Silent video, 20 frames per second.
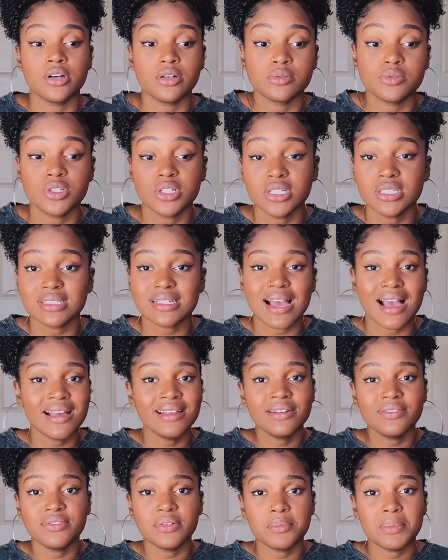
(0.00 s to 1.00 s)
just kind
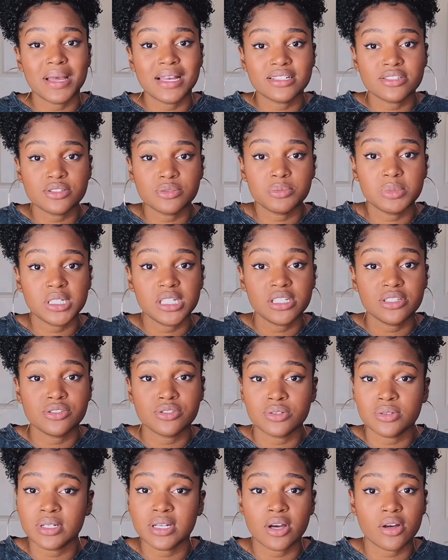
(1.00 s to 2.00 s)
of imagine me
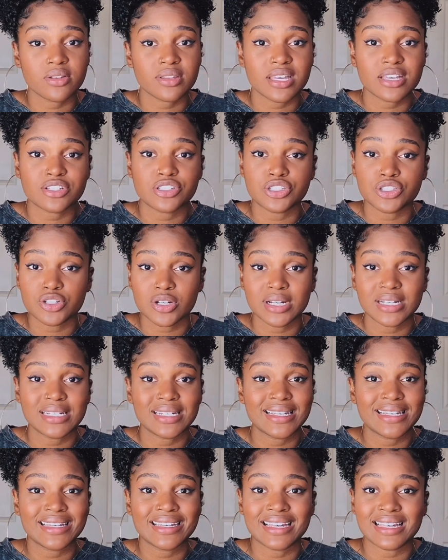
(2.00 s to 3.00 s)
doing all that
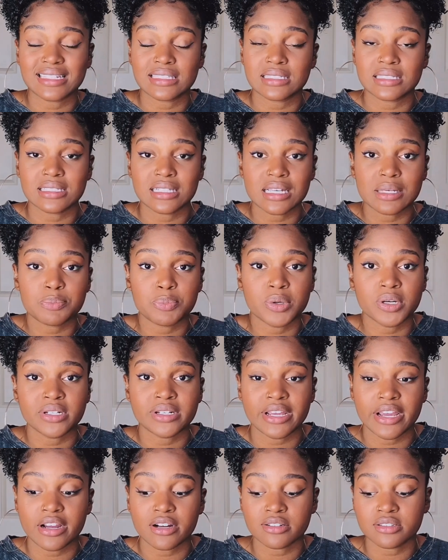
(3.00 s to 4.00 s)
straightening and slick bun
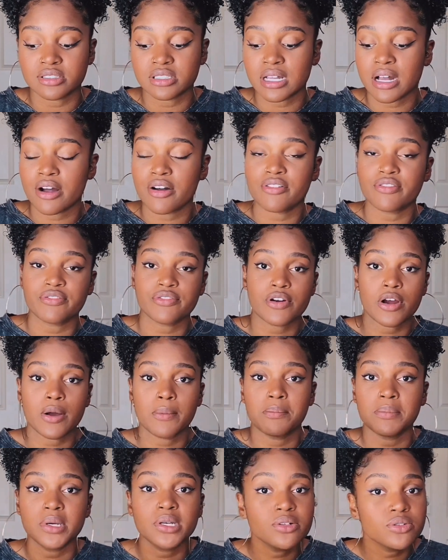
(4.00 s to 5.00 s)
hairstyle
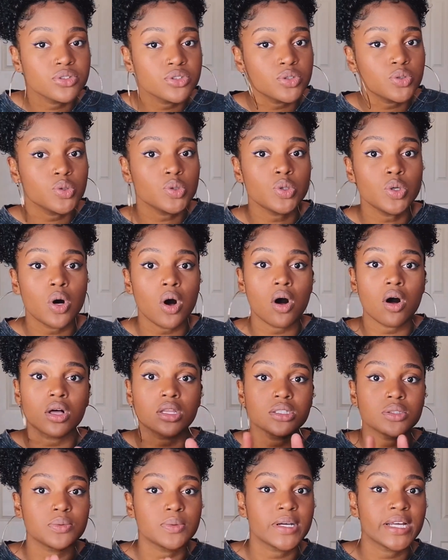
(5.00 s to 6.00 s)
from middle school all
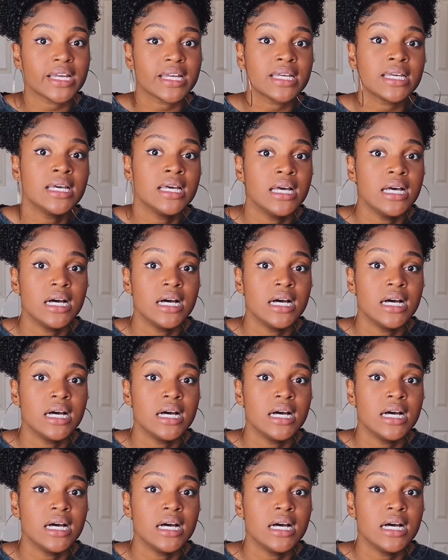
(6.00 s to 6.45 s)
the way